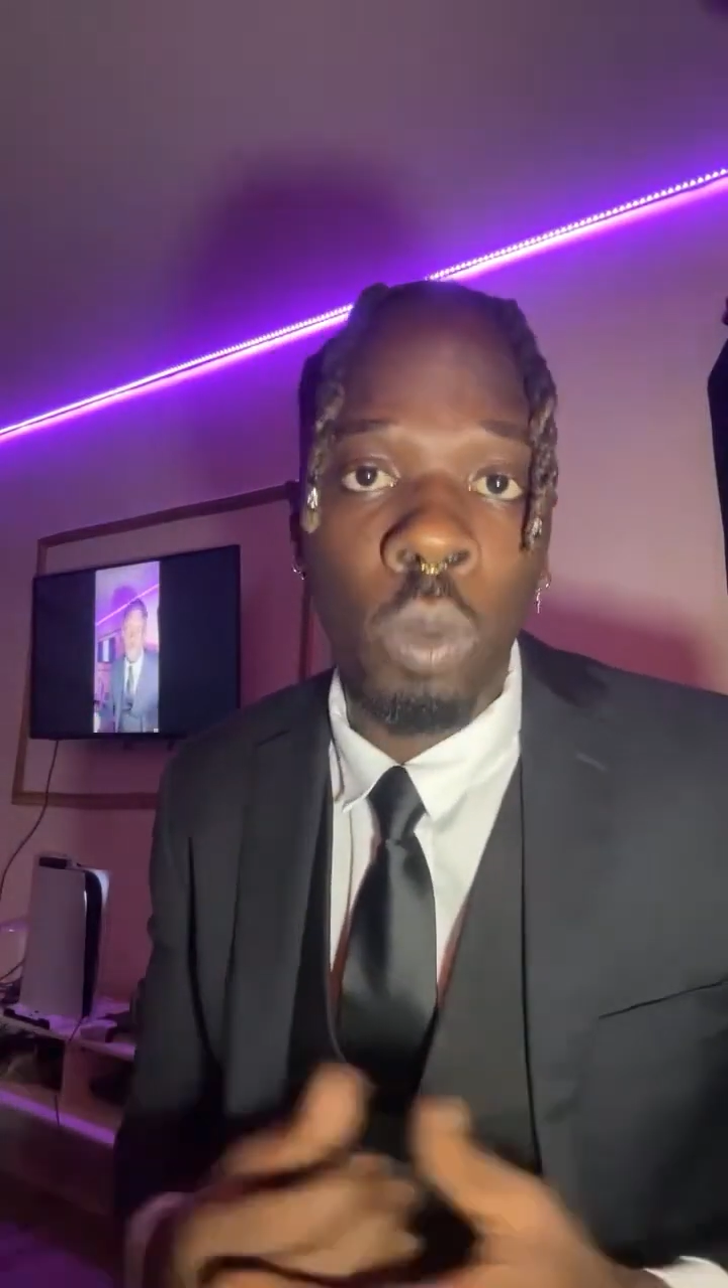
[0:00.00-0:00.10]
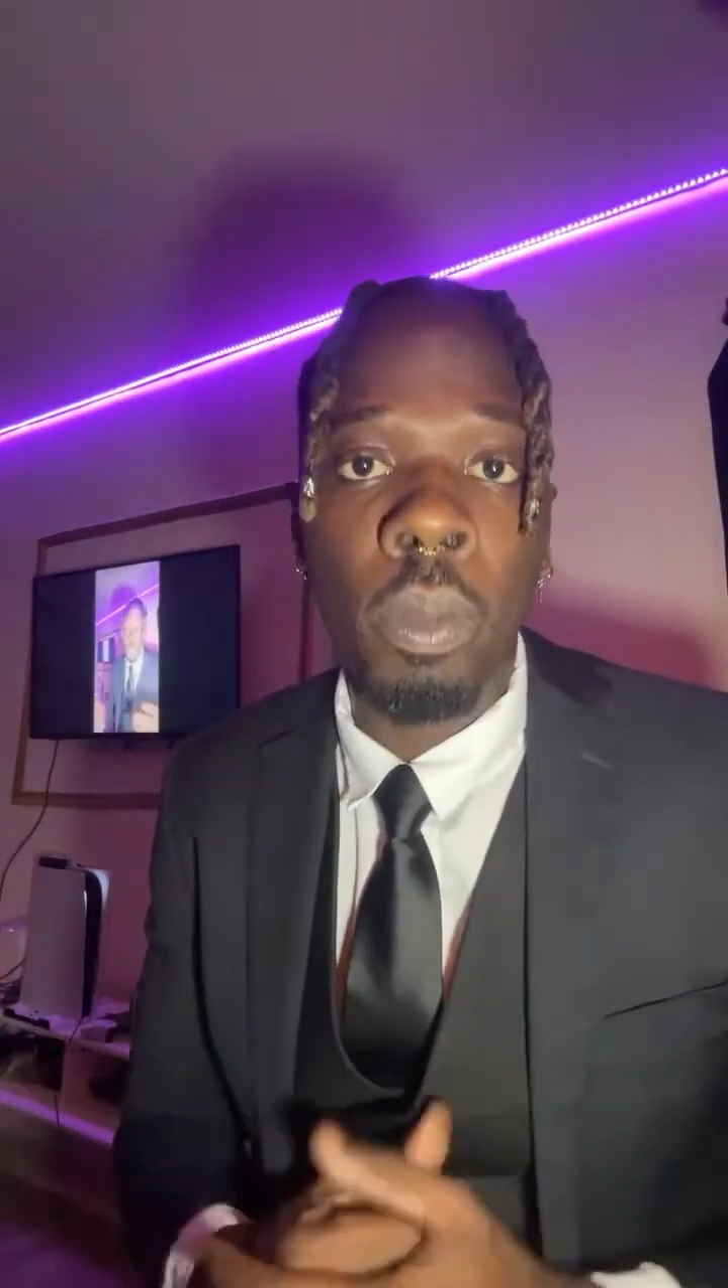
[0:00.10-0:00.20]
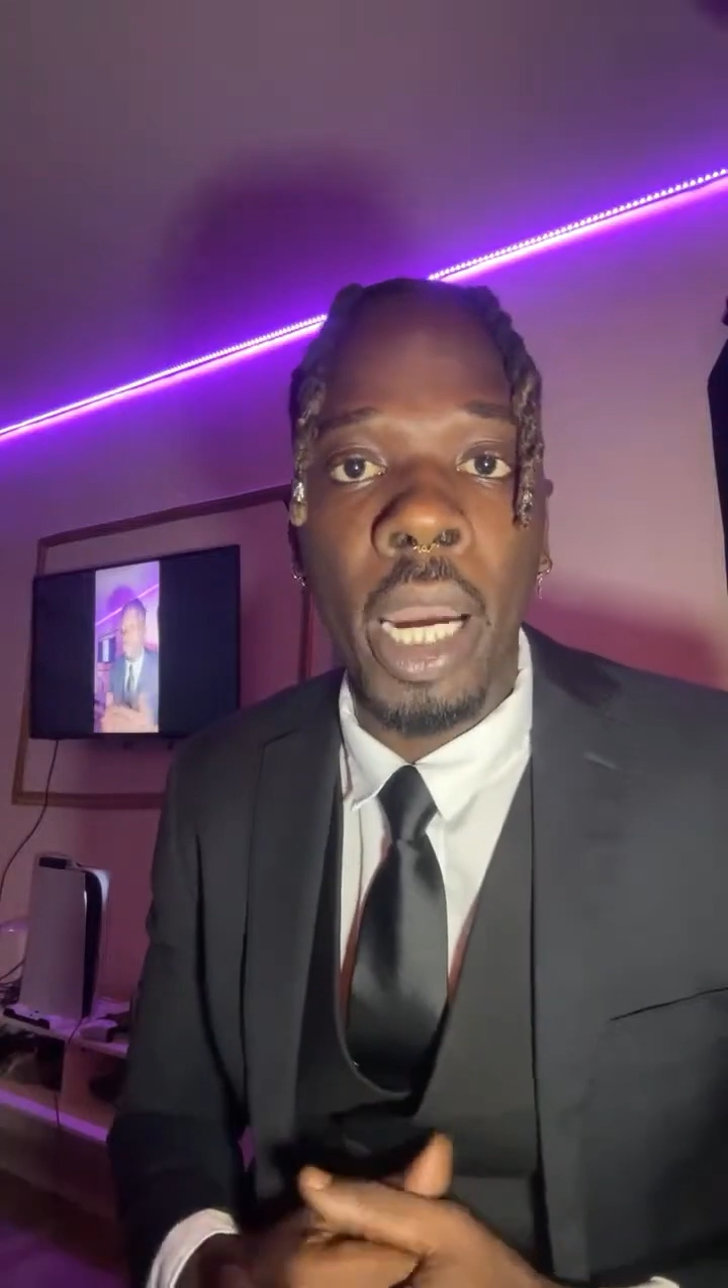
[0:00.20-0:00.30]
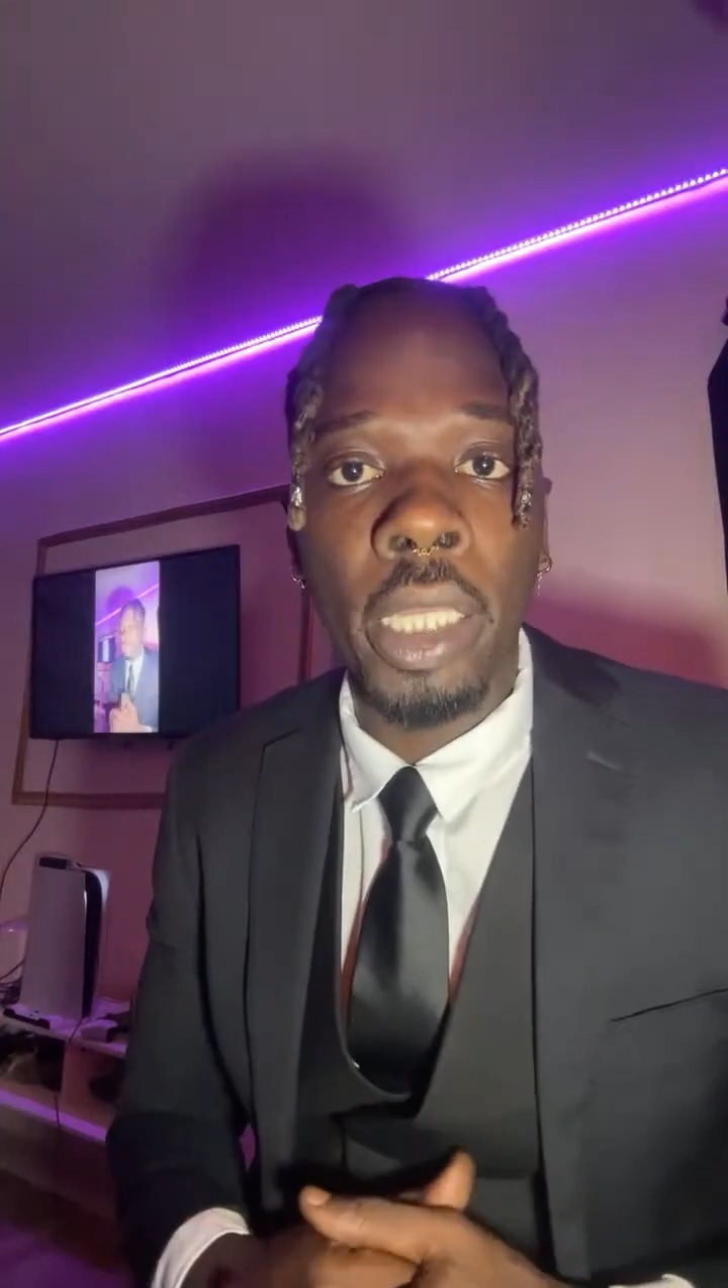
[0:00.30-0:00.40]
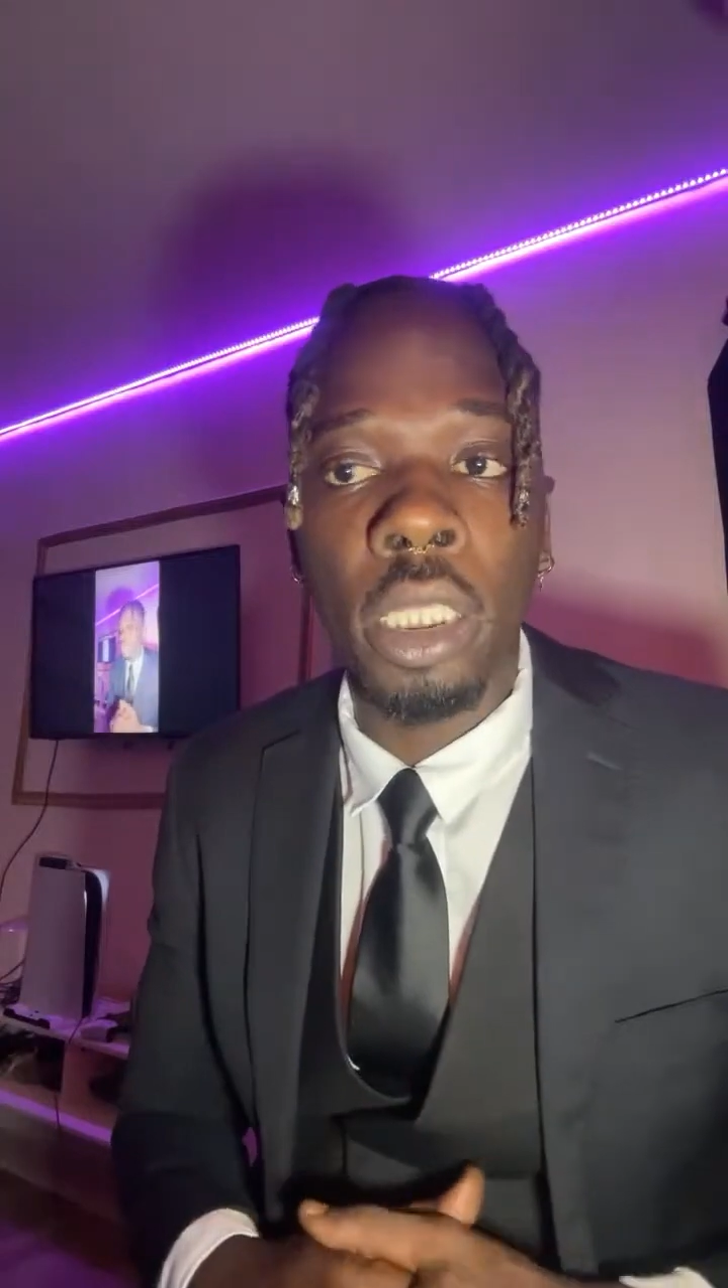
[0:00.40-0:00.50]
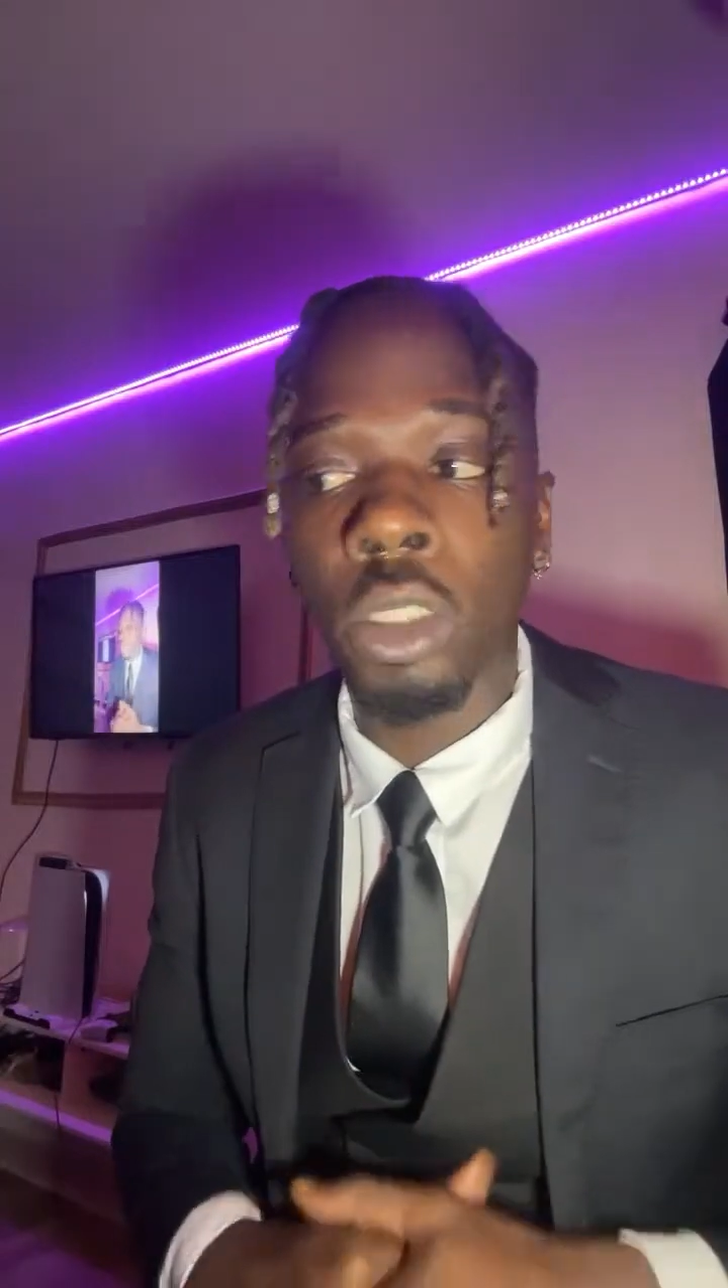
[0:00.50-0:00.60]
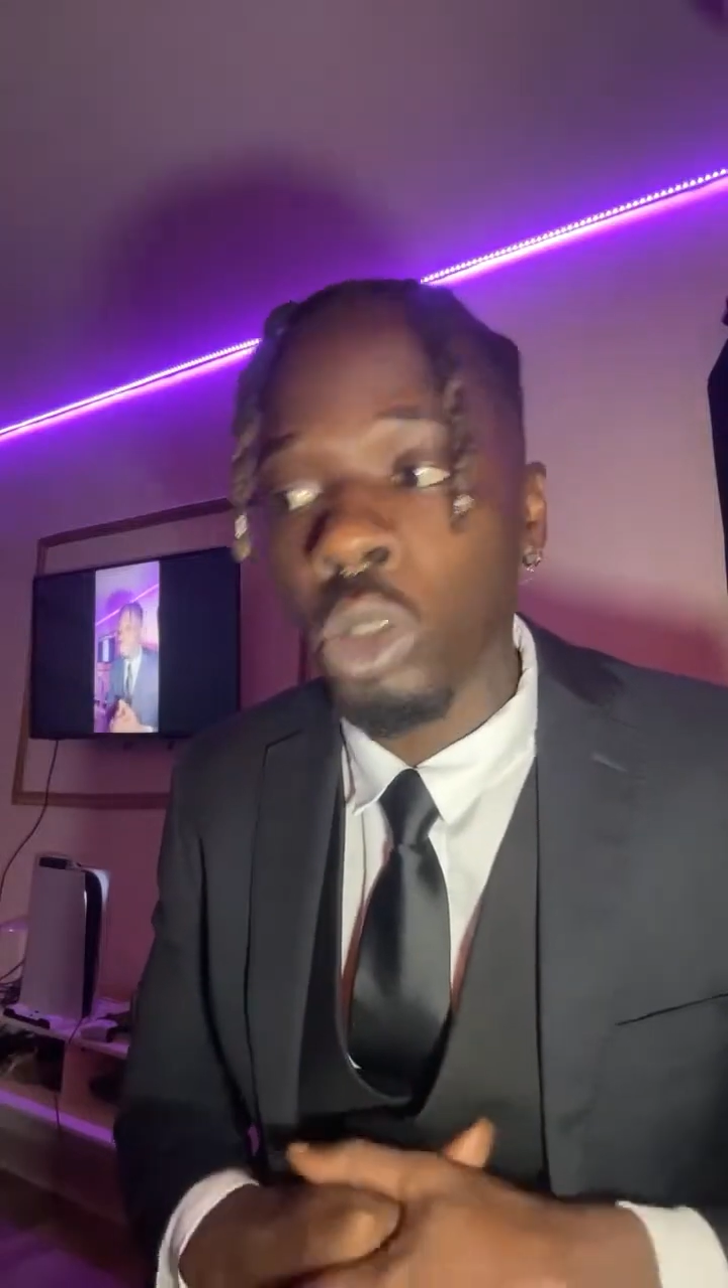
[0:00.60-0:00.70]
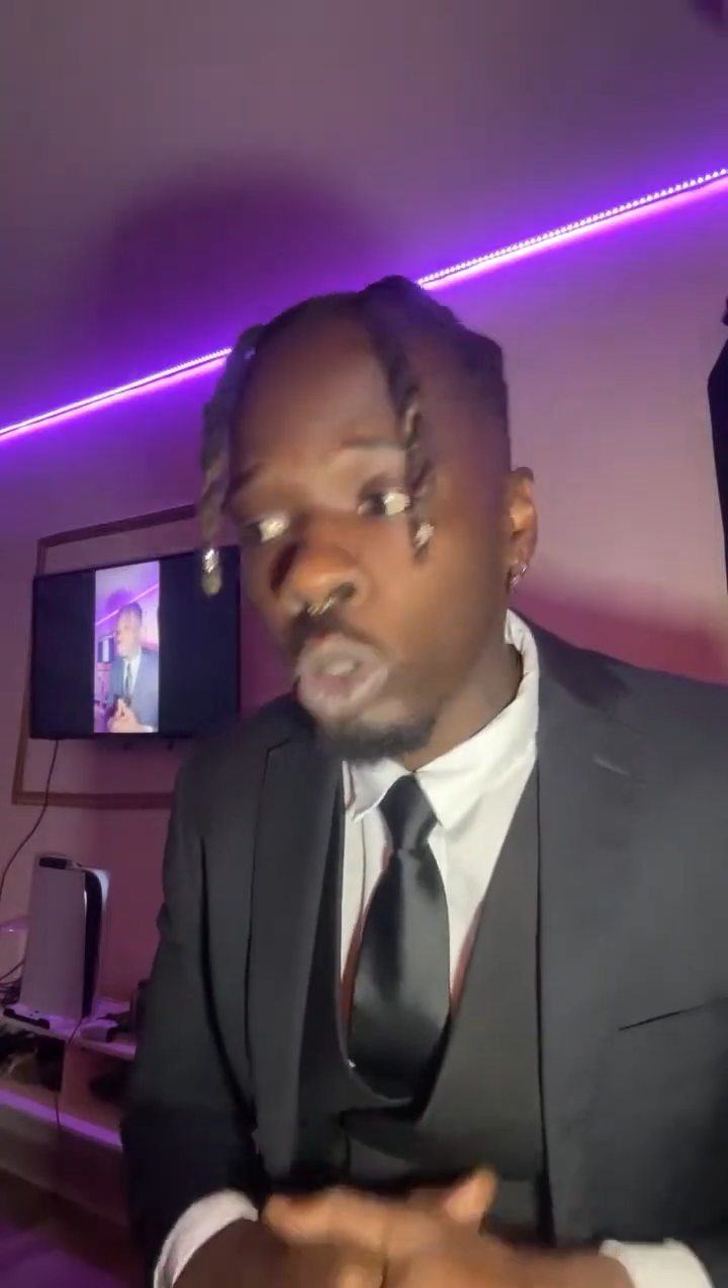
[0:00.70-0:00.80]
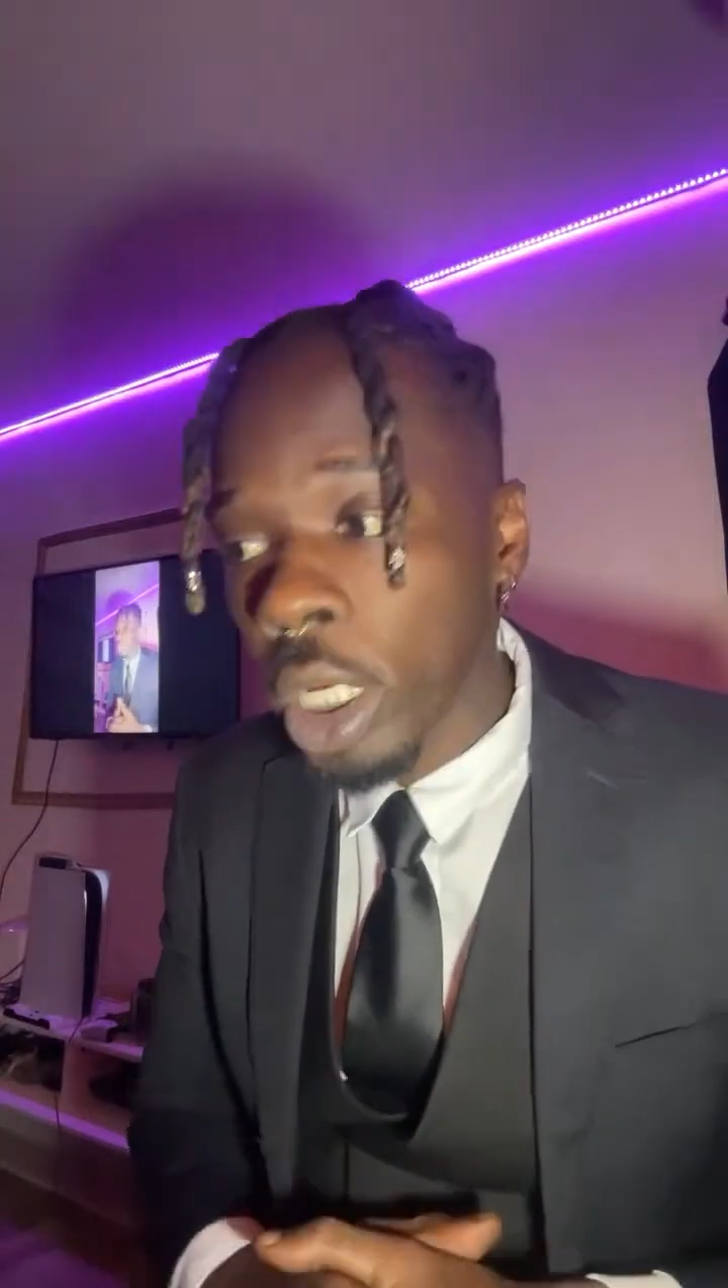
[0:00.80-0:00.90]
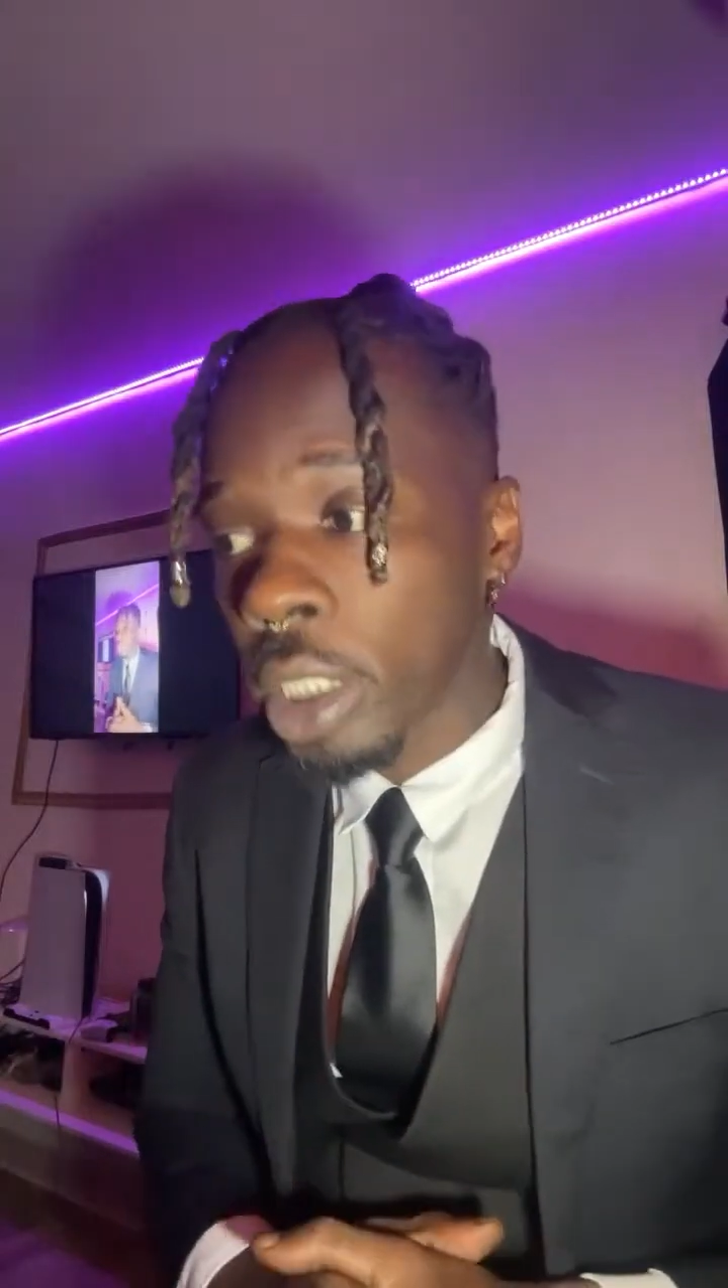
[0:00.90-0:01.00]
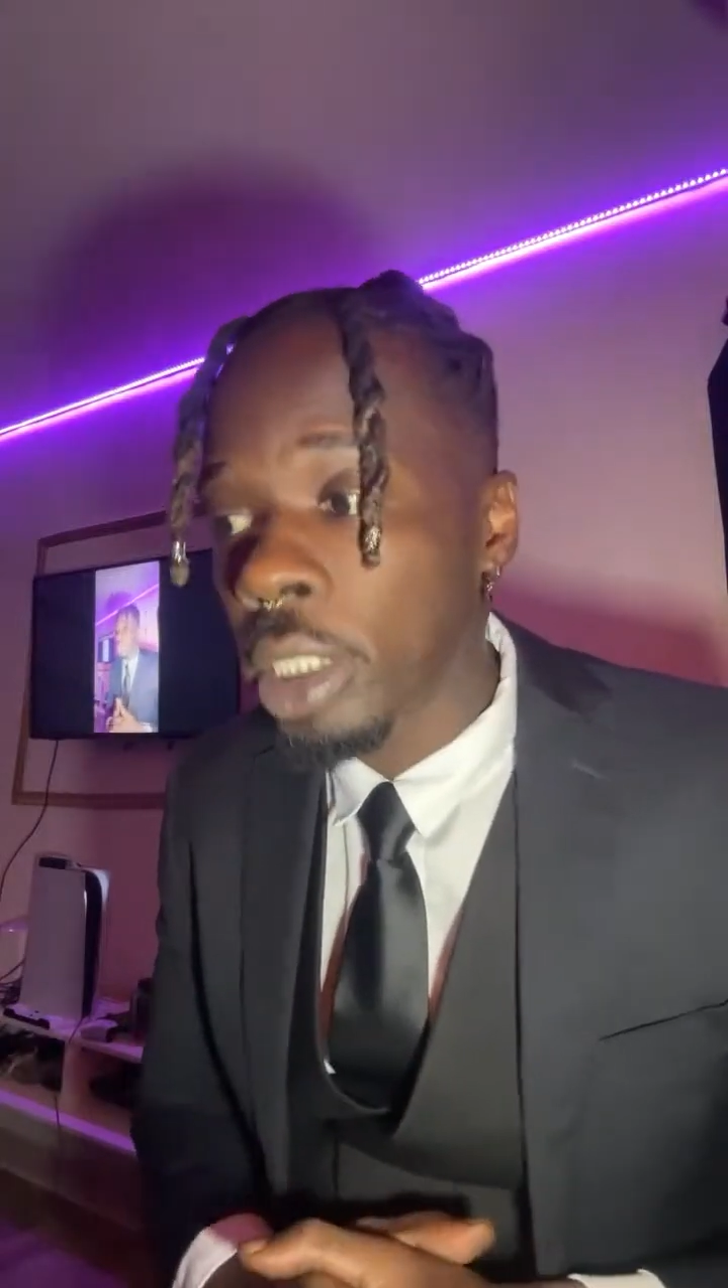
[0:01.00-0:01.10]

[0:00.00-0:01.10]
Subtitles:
buy the drinks